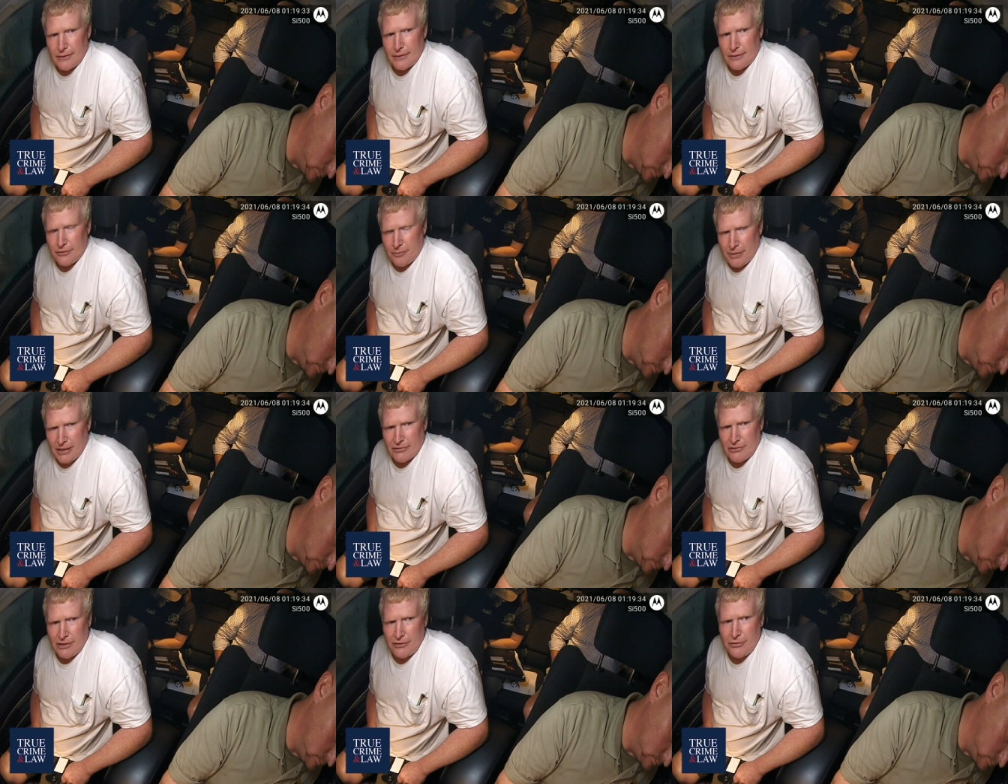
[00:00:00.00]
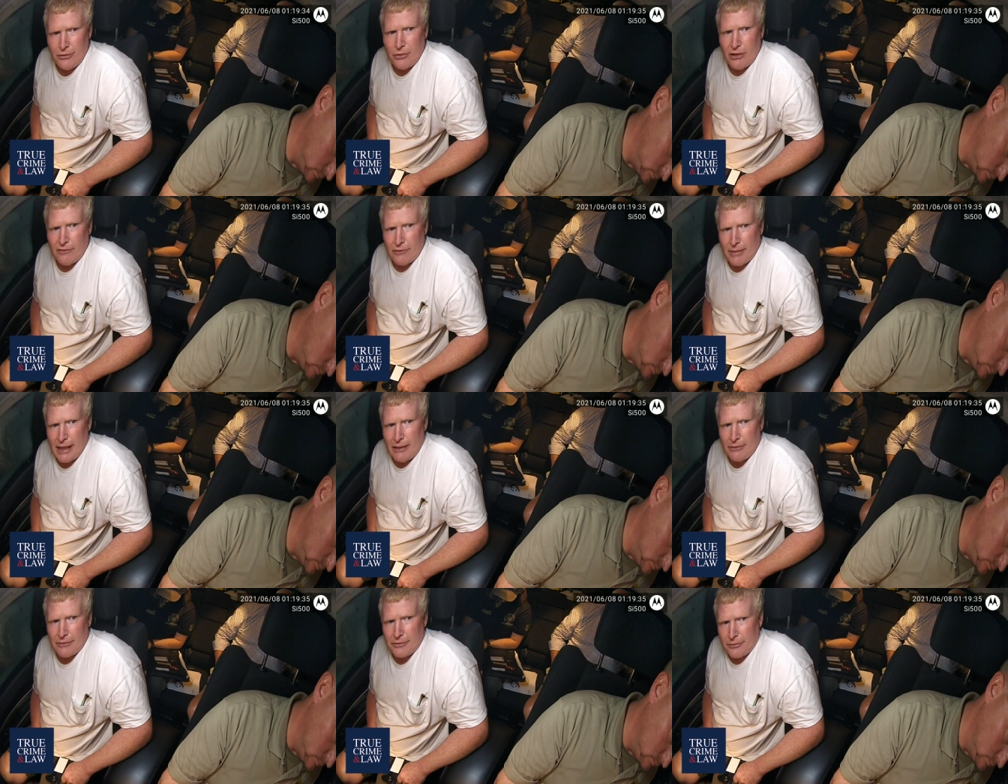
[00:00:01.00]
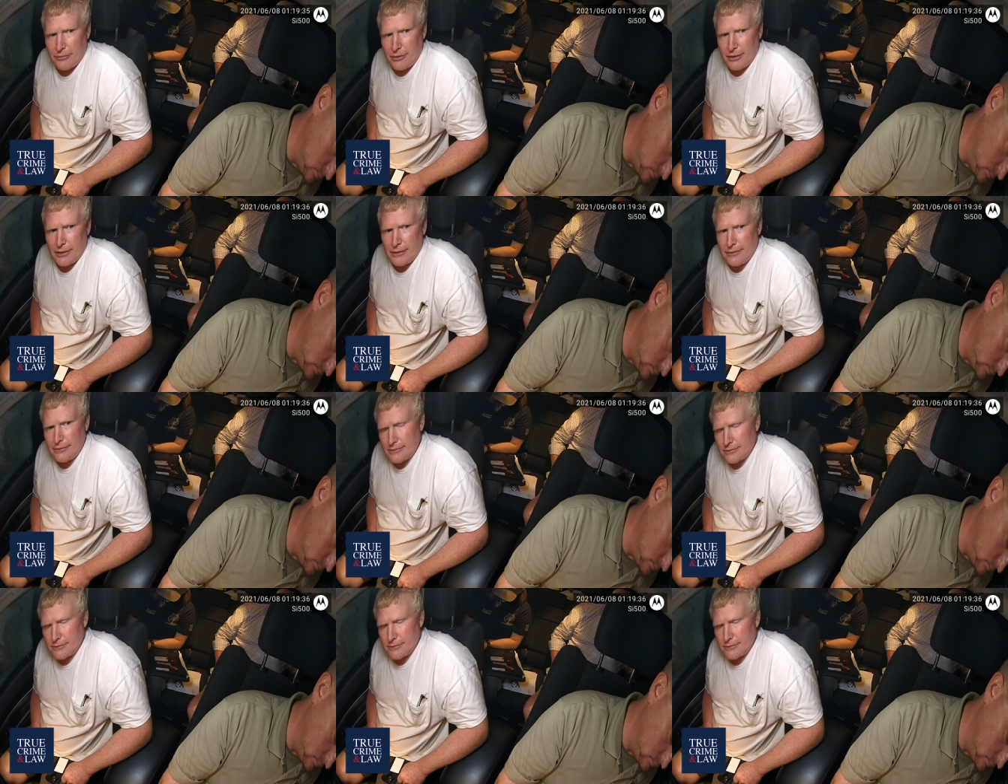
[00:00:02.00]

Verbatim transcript: especially two of them out to run.